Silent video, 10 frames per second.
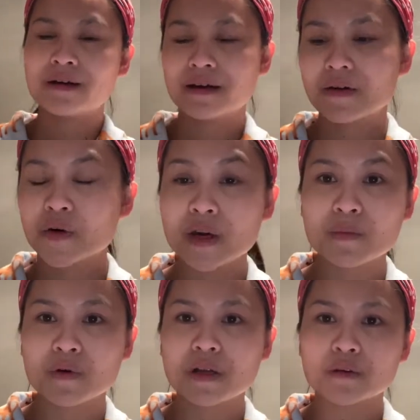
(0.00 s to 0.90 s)

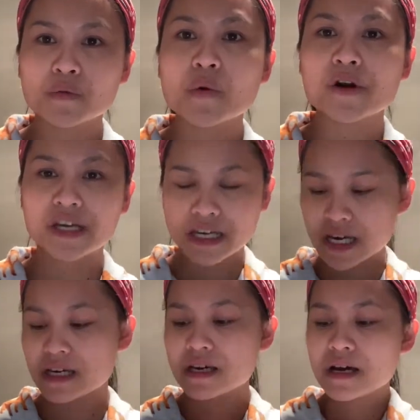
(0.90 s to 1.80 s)
cream without
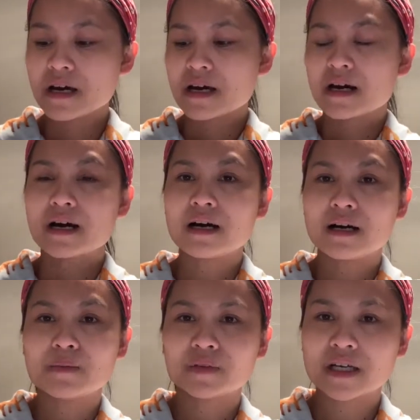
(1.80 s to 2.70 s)
worrying
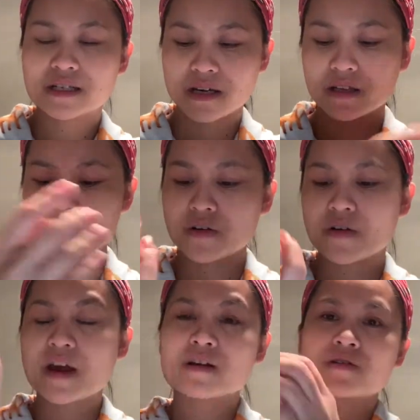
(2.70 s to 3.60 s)
touching it to your
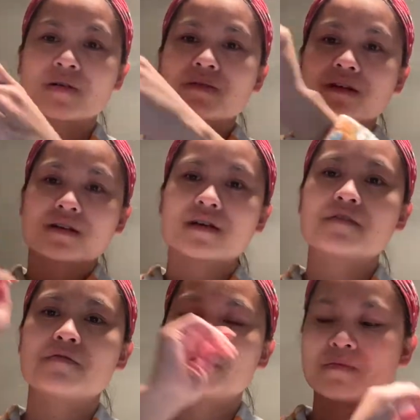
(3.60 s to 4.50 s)
hair. So I'm just gonna
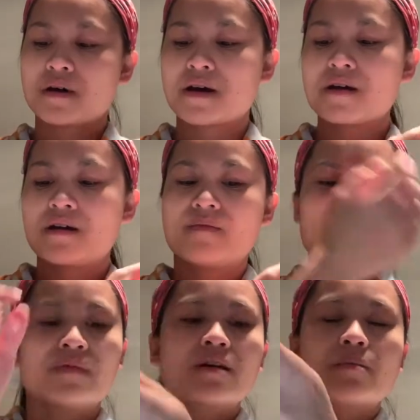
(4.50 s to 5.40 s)
fold my
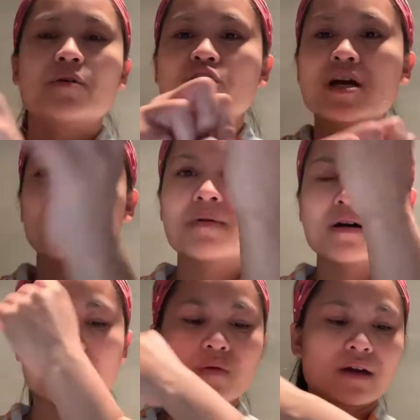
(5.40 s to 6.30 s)

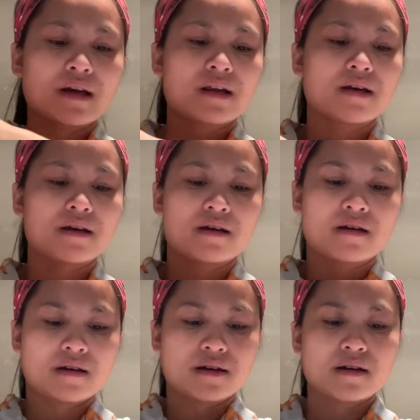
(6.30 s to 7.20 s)
pajama
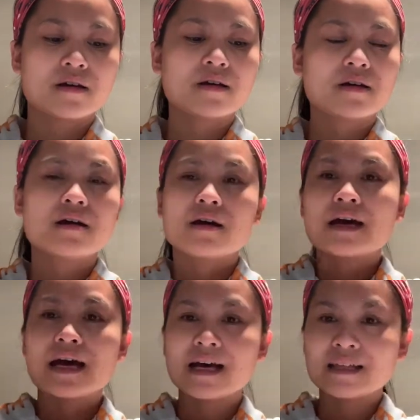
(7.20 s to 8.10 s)
quickly,
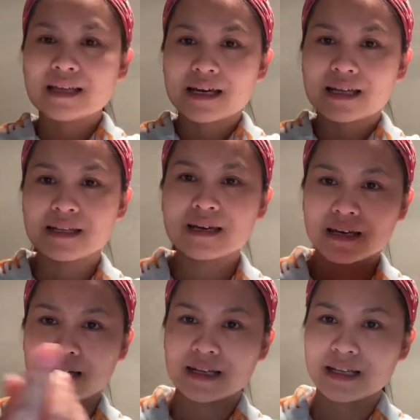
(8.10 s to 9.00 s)
and then
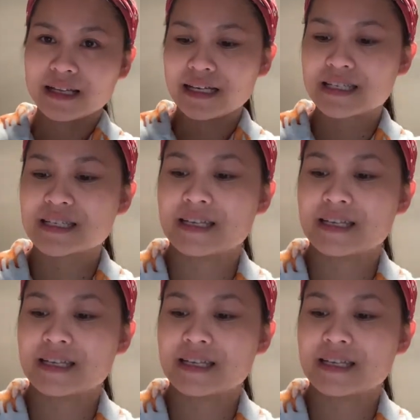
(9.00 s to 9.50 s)
let's